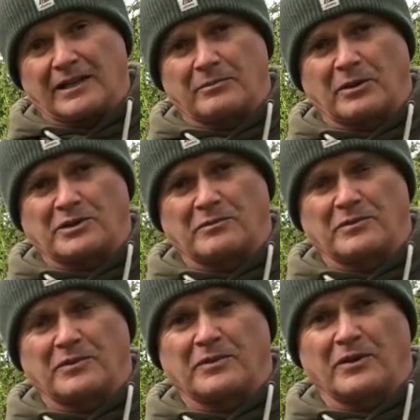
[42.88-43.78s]
and the
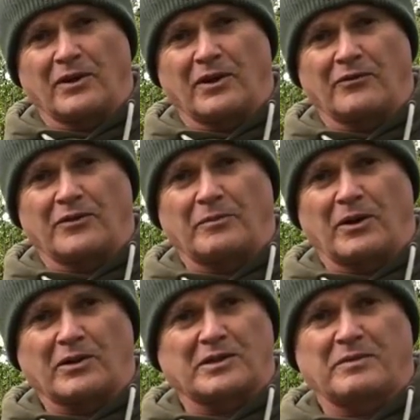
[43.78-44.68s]
bottom of the
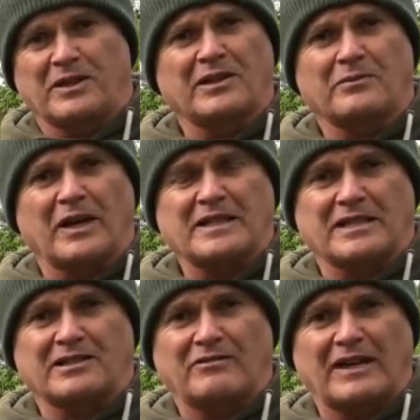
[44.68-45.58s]
box. But otherwise
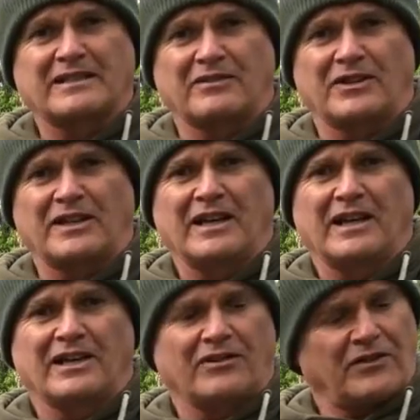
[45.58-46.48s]
it's a relatively
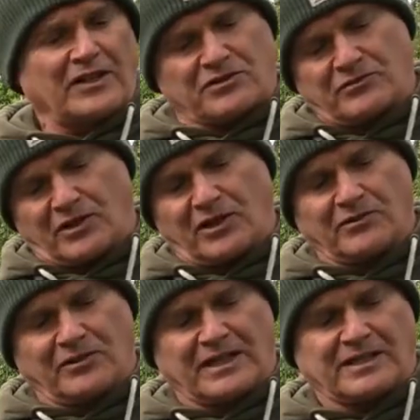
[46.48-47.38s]
conventional
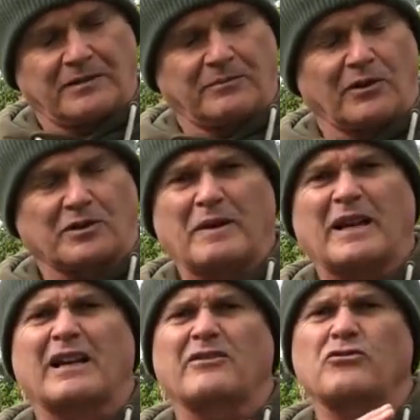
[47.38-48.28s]
hole nesting box
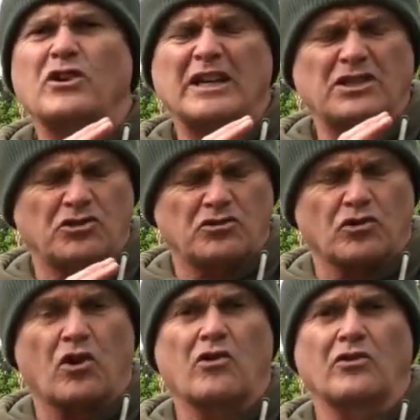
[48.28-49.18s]
made out of really
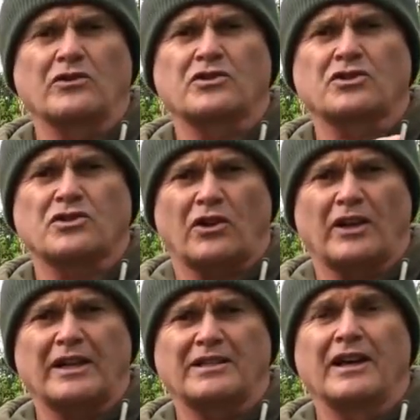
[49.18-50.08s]
strong,
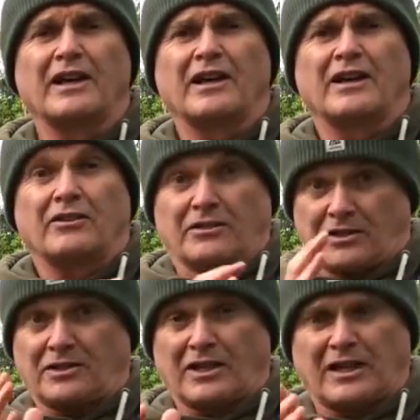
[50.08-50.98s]
solid,
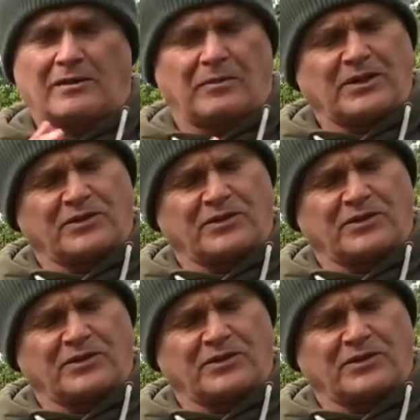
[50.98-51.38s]
sustainably